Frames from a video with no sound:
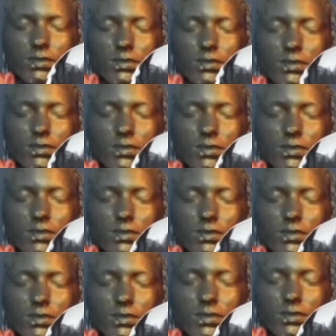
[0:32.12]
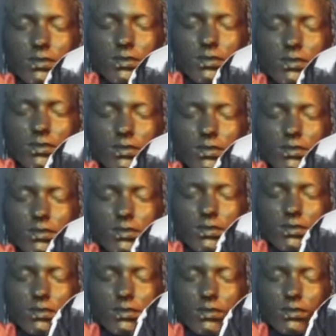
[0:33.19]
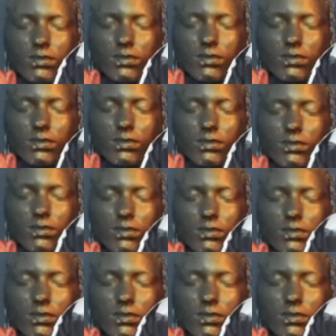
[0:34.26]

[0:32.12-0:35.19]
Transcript: (silent)